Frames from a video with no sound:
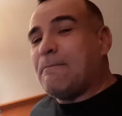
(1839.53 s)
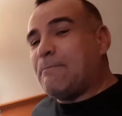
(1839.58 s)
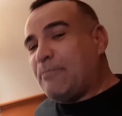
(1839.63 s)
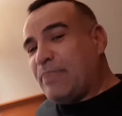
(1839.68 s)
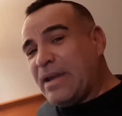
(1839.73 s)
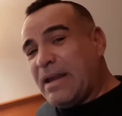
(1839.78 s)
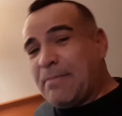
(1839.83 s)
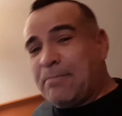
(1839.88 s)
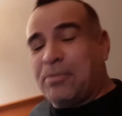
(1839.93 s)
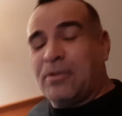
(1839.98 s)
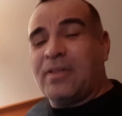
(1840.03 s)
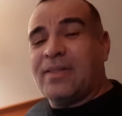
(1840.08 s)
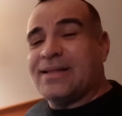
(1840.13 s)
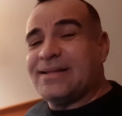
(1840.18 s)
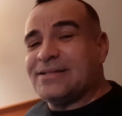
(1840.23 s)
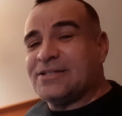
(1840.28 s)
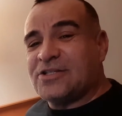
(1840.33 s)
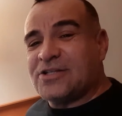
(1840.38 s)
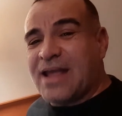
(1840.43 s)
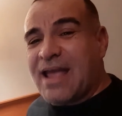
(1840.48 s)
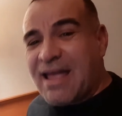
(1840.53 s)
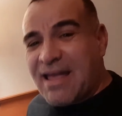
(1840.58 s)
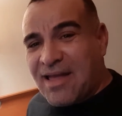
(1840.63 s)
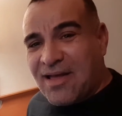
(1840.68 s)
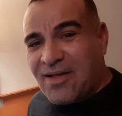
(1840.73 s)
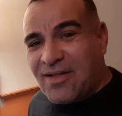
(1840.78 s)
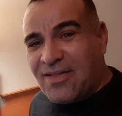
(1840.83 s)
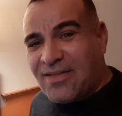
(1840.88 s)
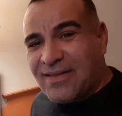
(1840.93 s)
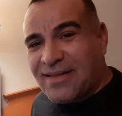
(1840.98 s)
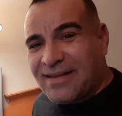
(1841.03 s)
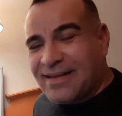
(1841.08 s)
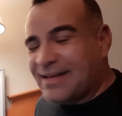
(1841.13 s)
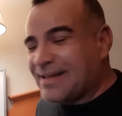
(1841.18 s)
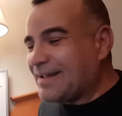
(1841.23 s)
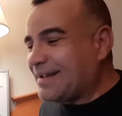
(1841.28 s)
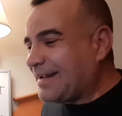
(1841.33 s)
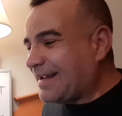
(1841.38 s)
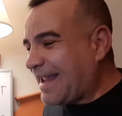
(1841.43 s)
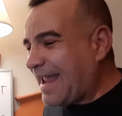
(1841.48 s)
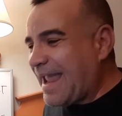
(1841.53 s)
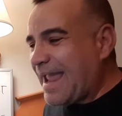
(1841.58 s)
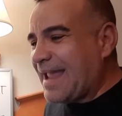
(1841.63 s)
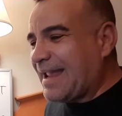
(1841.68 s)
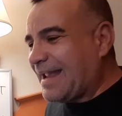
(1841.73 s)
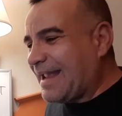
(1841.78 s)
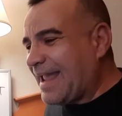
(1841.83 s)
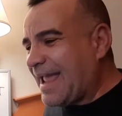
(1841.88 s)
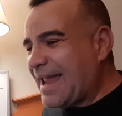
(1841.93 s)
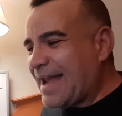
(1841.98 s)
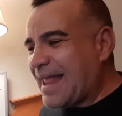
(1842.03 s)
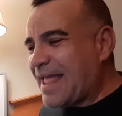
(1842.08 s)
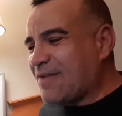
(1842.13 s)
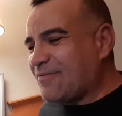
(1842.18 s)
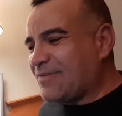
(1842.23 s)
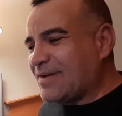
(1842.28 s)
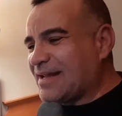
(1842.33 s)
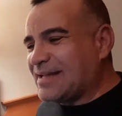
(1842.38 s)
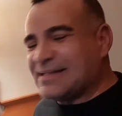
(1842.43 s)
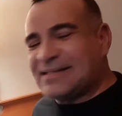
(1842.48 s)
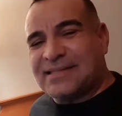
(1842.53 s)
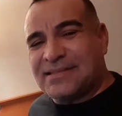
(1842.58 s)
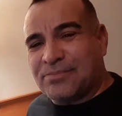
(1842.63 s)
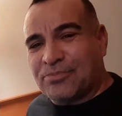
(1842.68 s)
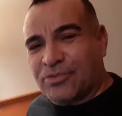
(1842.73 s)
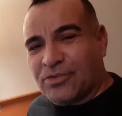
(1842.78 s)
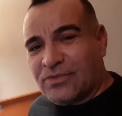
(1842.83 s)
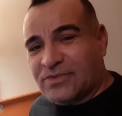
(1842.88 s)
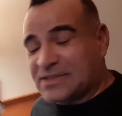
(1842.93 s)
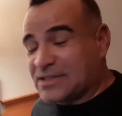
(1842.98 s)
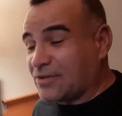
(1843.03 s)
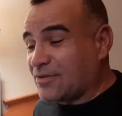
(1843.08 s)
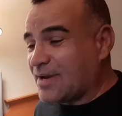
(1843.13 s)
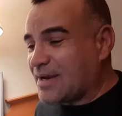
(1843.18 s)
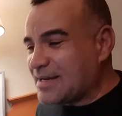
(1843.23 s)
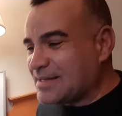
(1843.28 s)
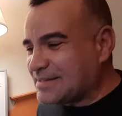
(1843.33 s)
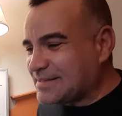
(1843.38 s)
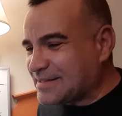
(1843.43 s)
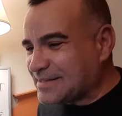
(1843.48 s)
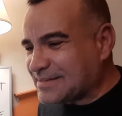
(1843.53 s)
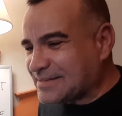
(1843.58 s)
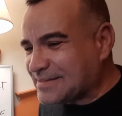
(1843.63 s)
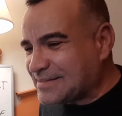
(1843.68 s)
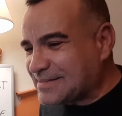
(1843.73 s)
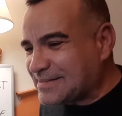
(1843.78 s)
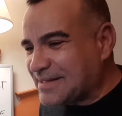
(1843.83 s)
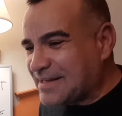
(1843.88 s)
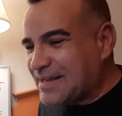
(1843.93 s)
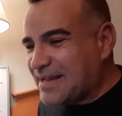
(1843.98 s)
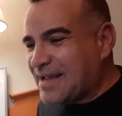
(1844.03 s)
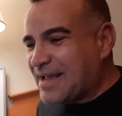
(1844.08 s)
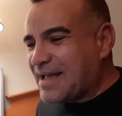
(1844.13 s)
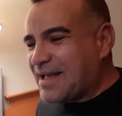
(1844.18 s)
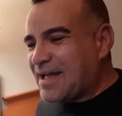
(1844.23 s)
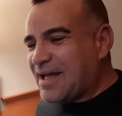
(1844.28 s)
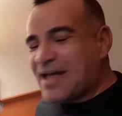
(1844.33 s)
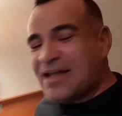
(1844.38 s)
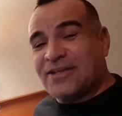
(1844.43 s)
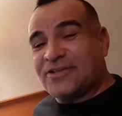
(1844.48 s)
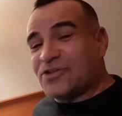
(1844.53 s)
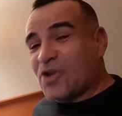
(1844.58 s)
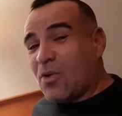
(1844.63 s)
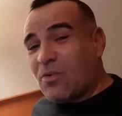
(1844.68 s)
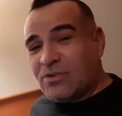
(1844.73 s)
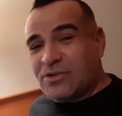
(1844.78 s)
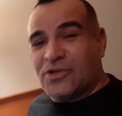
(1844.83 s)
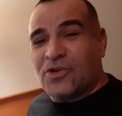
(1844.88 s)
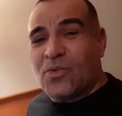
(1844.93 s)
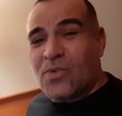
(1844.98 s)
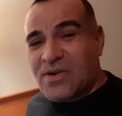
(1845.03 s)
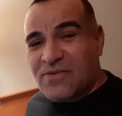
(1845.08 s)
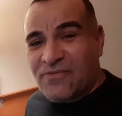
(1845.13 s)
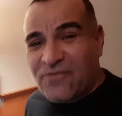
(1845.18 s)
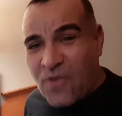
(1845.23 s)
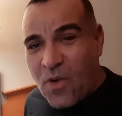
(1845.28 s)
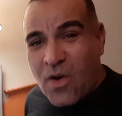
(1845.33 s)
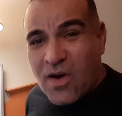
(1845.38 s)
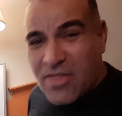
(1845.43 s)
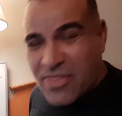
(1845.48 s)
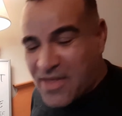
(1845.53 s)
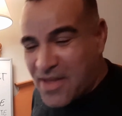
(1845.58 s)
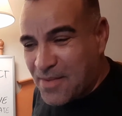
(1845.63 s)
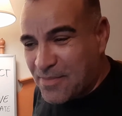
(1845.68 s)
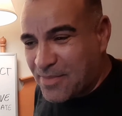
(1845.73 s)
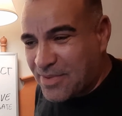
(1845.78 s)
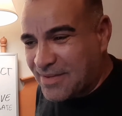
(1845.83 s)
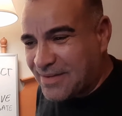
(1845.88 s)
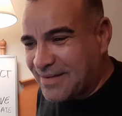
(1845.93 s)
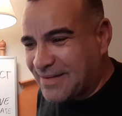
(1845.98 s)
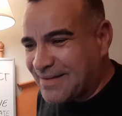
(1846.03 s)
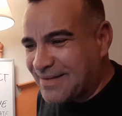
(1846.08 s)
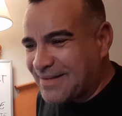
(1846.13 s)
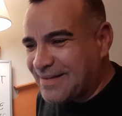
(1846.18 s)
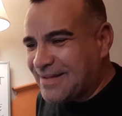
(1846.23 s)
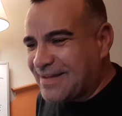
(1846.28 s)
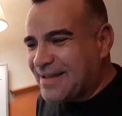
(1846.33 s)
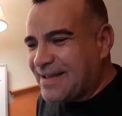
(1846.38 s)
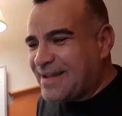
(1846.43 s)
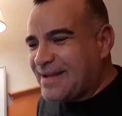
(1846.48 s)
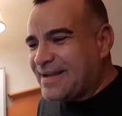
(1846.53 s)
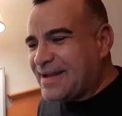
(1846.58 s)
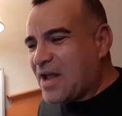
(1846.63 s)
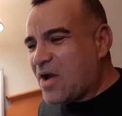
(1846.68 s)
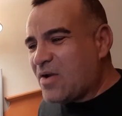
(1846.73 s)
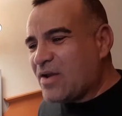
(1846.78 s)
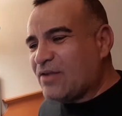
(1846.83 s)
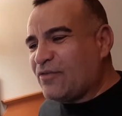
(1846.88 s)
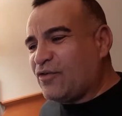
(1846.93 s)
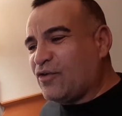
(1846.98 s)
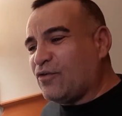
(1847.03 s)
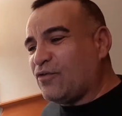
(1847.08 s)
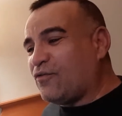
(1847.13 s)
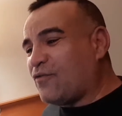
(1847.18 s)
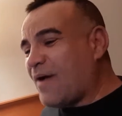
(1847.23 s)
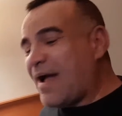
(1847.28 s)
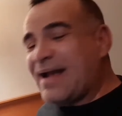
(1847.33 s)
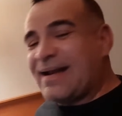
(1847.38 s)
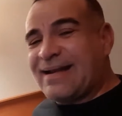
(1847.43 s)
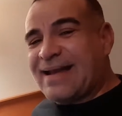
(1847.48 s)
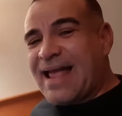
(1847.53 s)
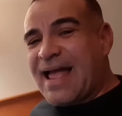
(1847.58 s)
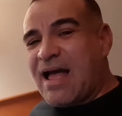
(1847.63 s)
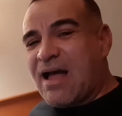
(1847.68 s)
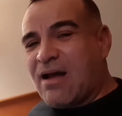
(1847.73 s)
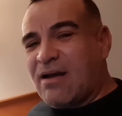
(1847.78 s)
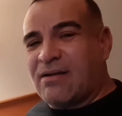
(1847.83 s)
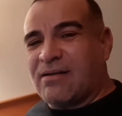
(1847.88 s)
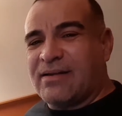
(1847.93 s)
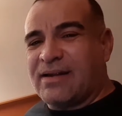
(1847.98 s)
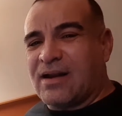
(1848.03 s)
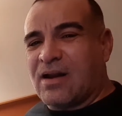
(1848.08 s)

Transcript: People in jail can't get evidence that proves their innocence. Don't do it for them. If you find out,